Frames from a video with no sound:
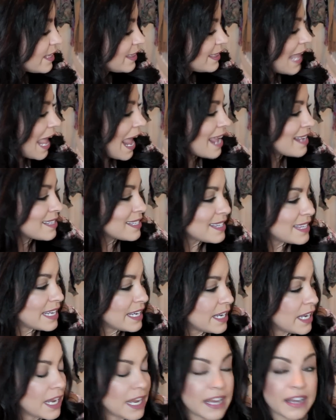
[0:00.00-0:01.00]
the last
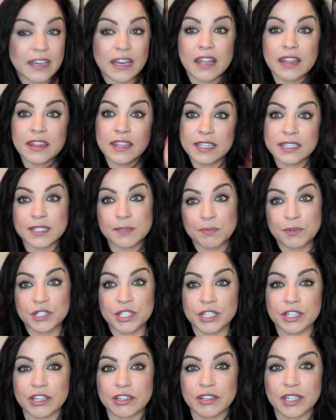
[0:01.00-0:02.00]
thing in this
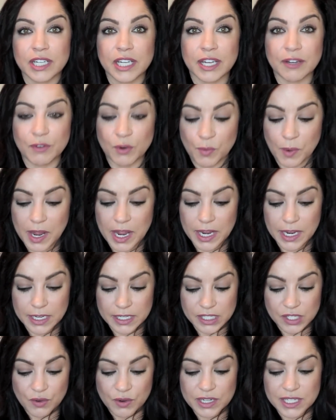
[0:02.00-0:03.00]
particular giveaway
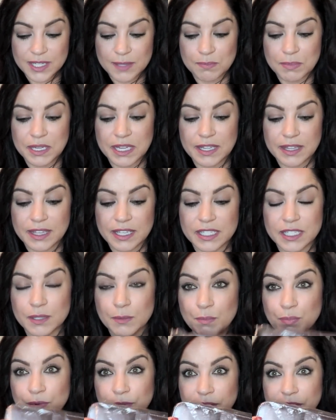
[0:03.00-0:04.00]
is going to be
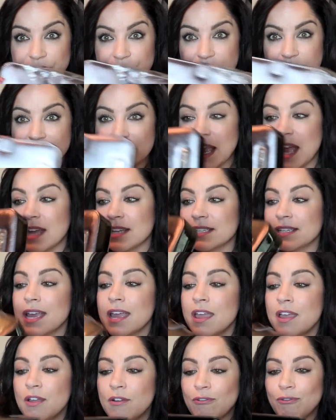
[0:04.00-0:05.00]
this brush set
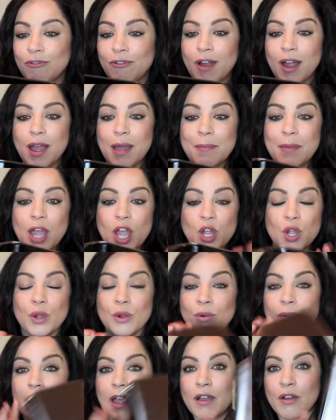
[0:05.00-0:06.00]
from
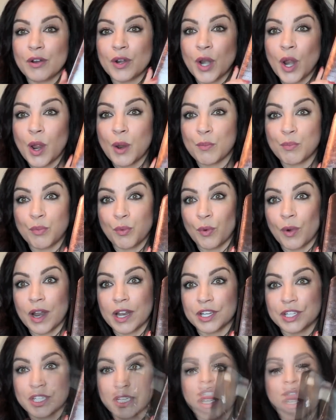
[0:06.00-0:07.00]
Crown
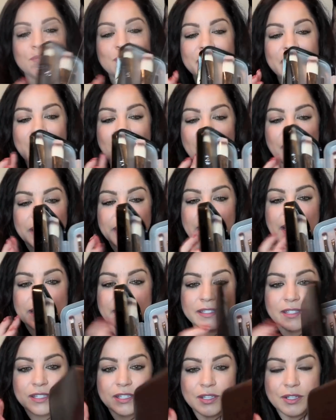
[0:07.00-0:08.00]
Brush. It's a really hard
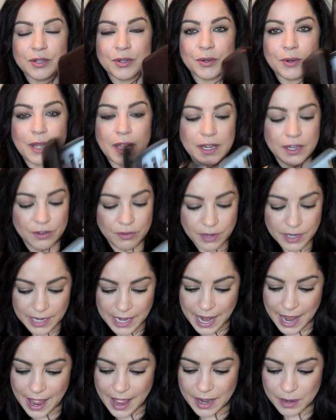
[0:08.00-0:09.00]
case too, and you
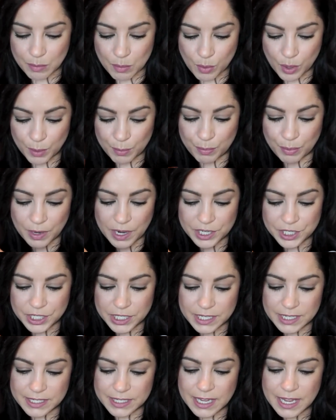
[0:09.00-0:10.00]
can add more
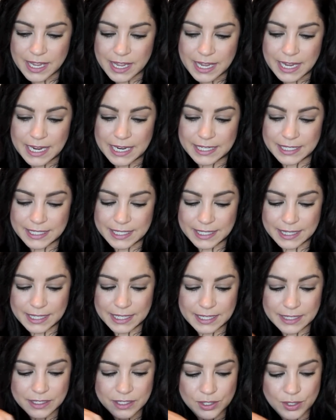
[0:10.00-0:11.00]
brushes into
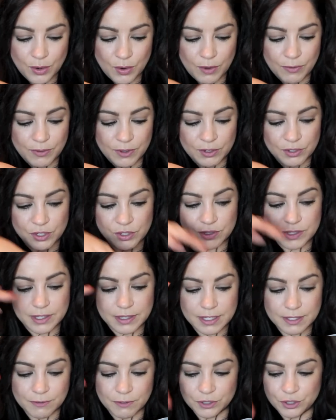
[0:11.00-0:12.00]
these. So if you're
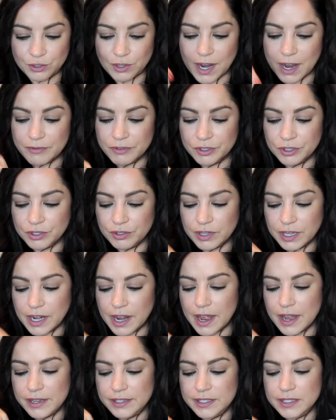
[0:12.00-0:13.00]
using this for travel, you can
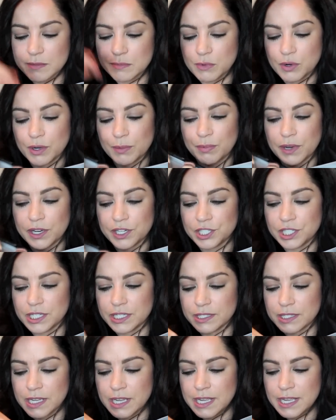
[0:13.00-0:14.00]
add some more
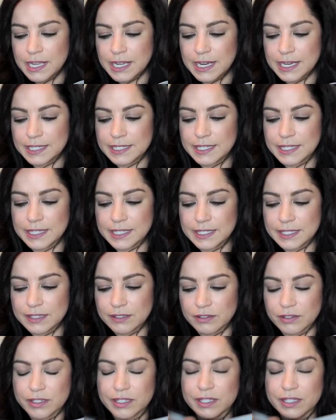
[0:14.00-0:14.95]
brushes into these little